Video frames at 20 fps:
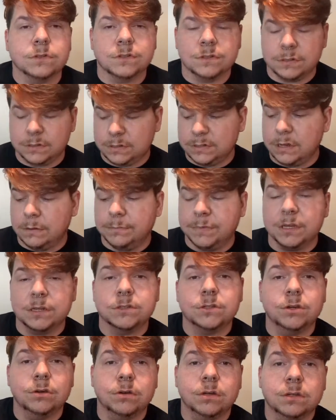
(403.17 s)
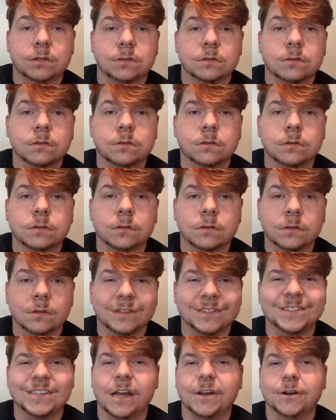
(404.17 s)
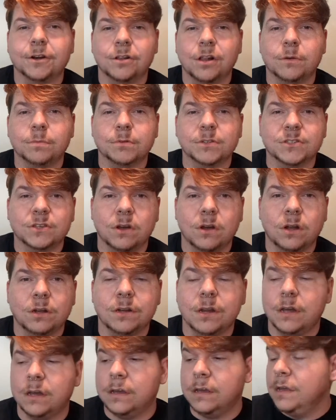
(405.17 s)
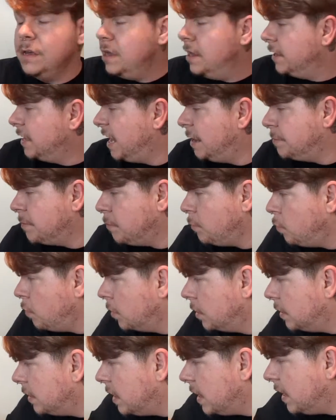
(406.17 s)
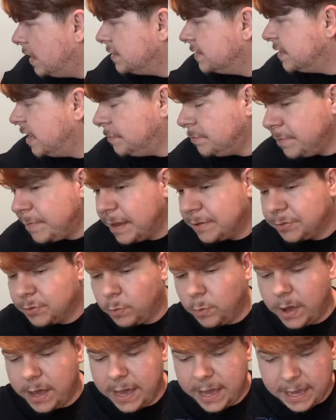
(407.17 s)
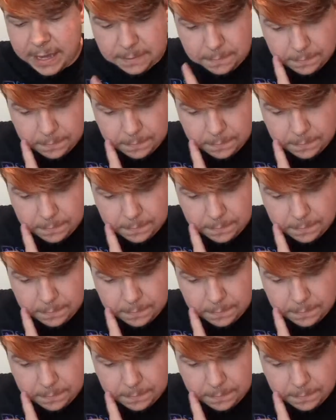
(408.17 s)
Something you can set your clippers on, keep them organized, keep them out the way.